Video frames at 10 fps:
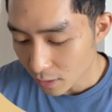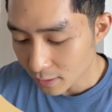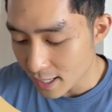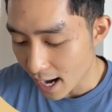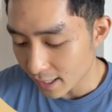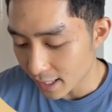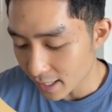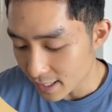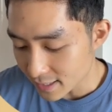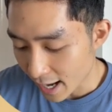that it
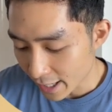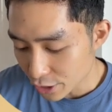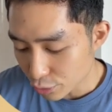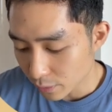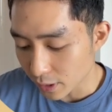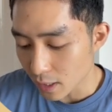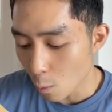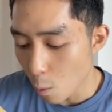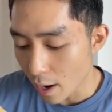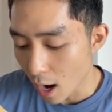is actually
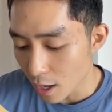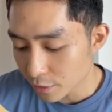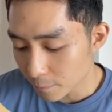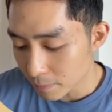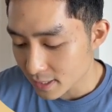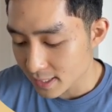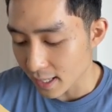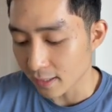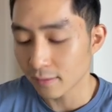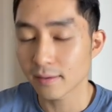
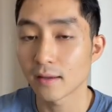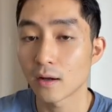100%